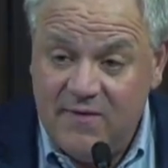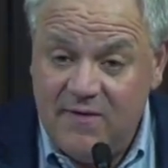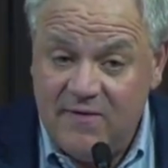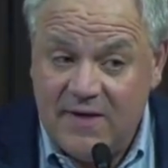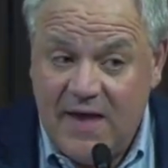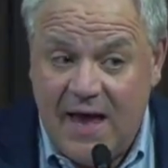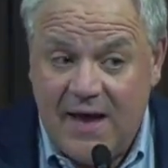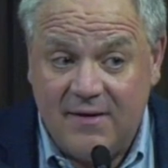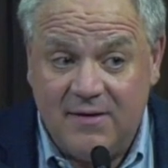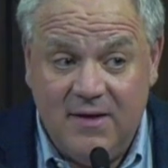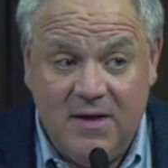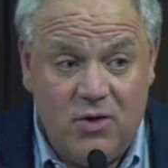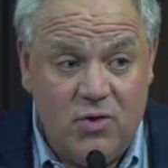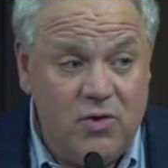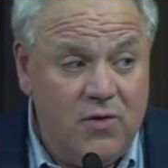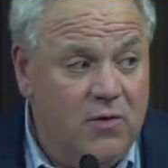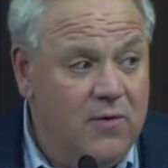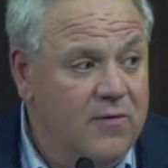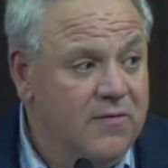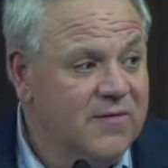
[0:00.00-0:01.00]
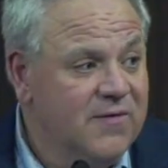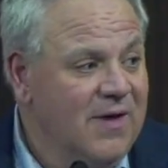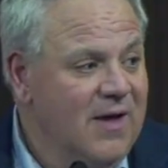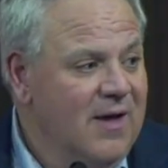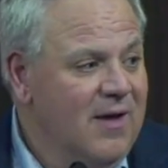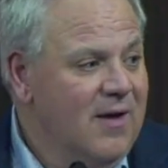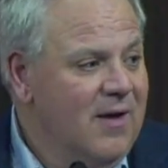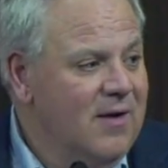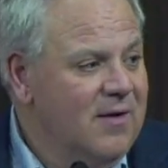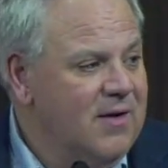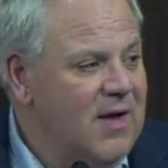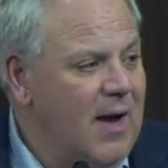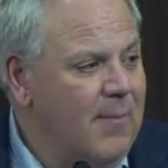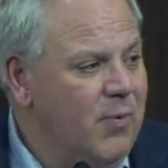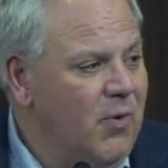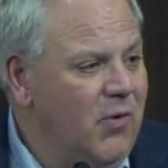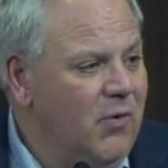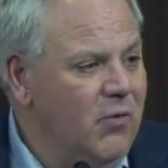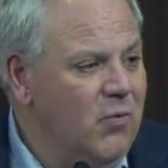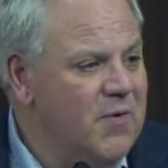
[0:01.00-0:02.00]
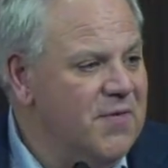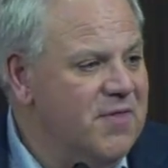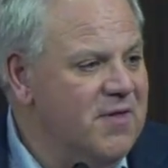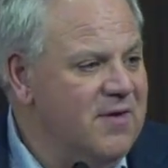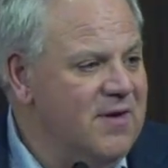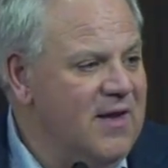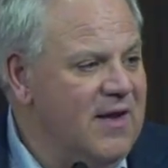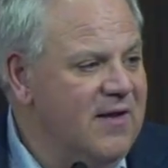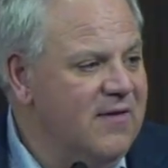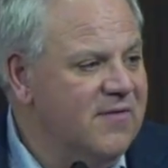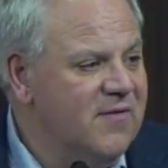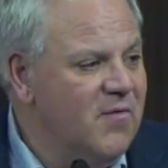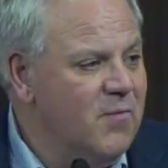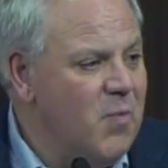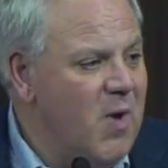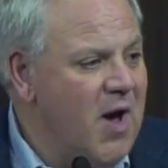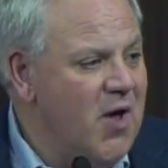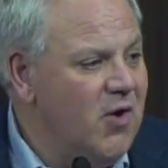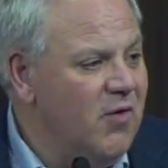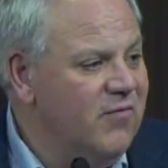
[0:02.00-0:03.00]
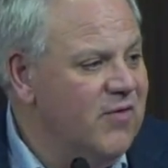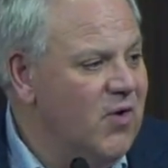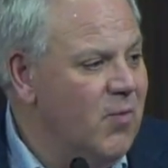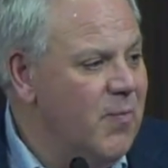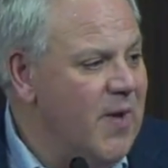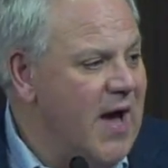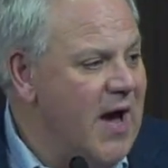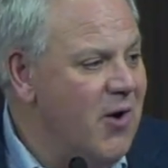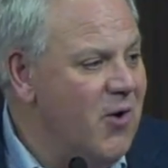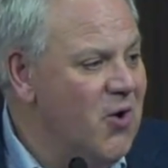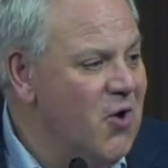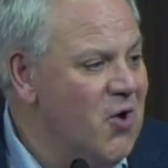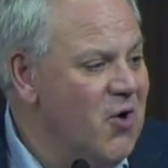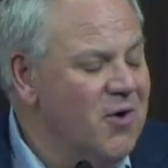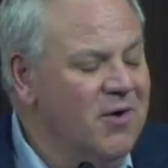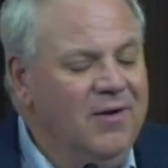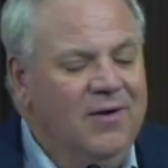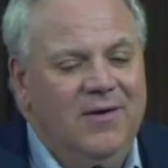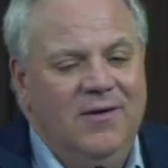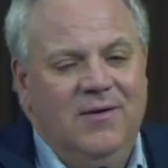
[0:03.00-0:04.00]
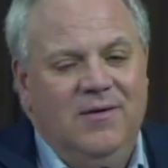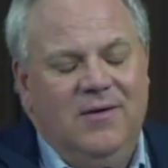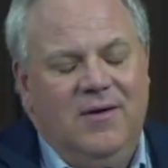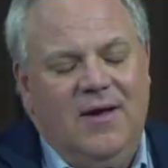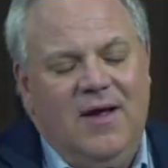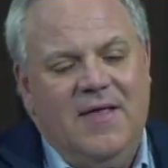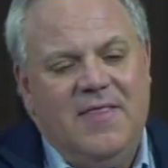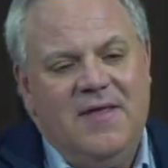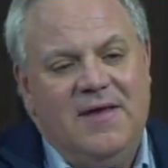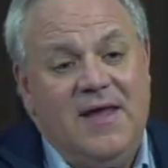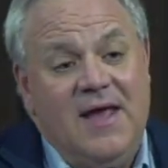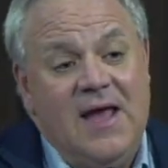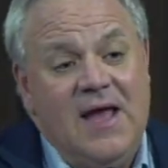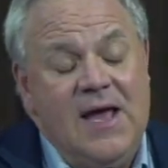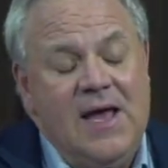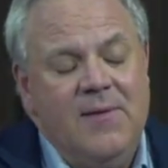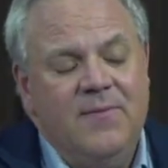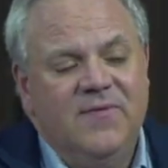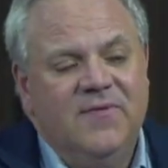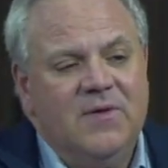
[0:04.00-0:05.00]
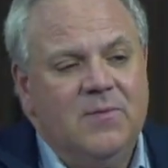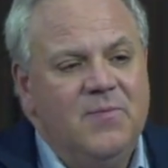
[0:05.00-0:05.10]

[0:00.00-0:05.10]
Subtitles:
Act issues, coupled with the needs of Bonneville Power and the dams.